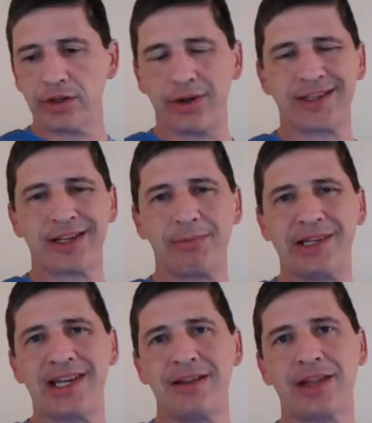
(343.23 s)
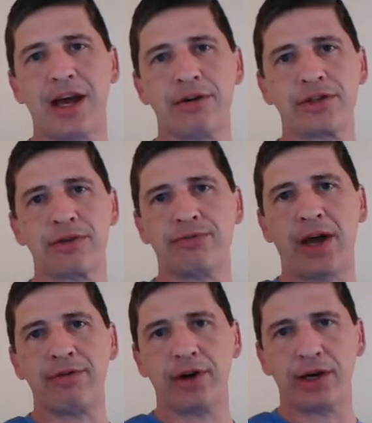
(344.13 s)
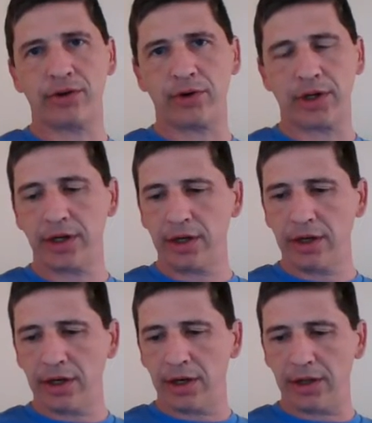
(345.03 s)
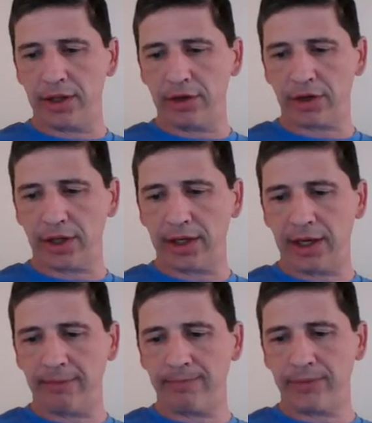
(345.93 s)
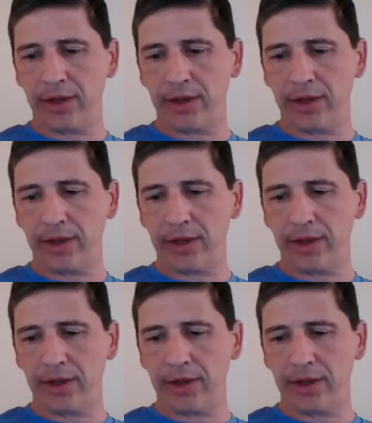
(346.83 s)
So that's going to be 10,500 that you're going to get.